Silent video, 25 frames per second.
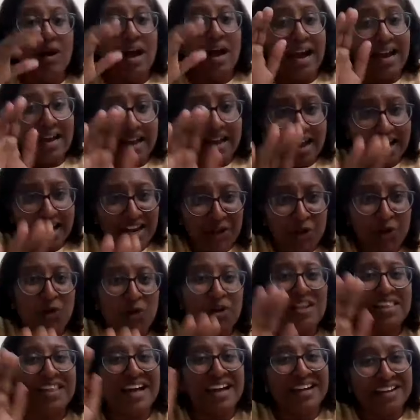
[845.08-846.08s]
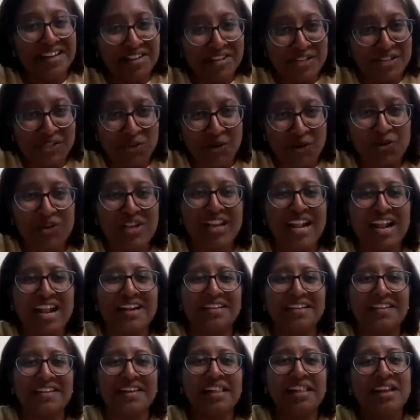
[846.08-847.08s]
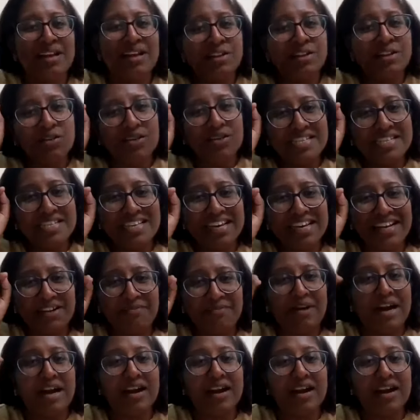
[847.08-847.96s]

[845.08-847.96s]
Yeah, so I told that it is unilateral. So he said,